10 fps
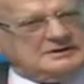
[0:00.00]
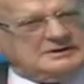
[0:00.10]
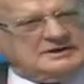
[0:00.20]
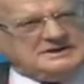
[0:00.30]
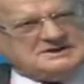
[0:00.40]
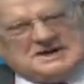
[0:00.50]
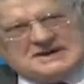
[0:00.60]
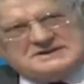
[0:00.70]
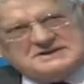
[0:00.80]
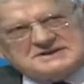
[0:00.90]

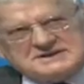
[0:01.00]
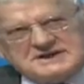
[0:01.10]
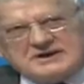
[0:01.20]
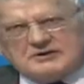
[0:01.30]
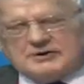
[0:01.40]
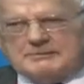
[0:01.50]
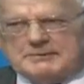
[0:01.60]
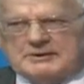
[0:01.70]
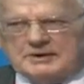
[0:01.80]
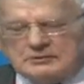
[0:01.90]
incidents at sea
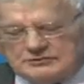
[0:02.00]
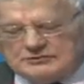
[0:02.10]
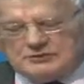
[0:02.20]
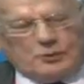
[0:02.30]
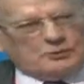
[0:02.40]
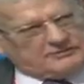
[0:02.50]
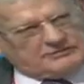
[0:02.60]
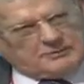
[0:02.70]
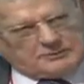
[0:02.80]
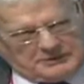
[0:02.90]
agreement. Those sorts of
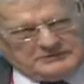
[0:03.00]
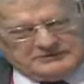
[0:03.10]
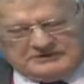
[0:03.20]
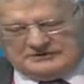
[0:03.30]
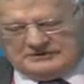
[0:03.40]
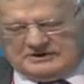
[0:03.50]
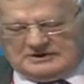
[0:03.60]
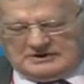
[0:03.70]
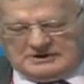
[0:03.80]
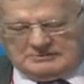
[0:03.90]
approaches
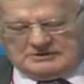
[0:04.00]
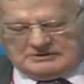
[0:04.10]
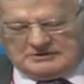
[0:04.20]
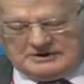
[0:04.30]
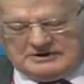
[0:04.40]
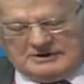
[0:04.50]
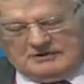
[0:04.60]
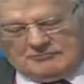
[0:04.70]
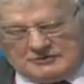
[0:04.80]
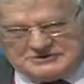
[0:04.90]

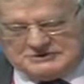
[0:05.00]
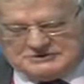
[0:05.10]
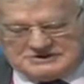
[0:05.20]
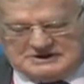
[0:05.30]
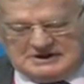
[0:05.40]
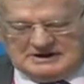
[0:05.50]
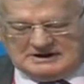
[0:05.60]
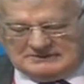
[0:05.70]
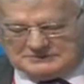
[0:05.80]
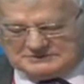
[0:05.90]
reduce
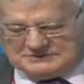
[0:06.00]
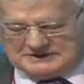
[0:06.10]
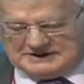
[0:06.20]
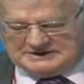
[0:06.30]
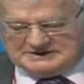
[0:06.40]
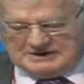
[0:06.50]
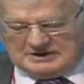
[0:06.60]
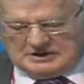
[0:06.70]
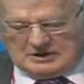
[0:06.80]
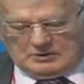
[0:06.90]
levels of tension
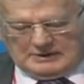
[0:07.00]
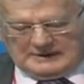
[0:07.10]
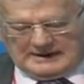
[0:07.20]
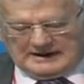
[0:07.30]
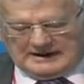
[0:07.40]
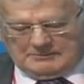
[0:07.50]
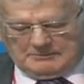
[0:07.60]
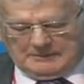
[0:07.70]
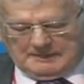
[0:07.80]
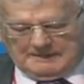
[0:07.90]
when they
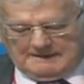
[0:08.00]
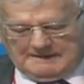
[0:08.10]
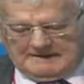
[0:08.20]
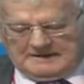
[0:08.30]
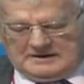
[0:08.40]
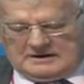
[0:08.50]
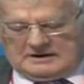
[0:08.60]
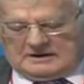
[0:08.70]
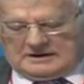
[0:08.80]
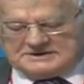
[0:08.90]
happen.
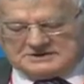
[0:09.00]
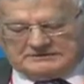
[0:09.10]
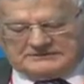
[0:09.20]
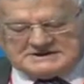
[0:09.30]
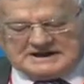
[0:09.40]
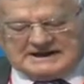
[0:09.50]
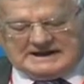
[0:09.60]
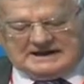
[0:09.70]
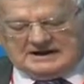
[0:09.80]
It's obviously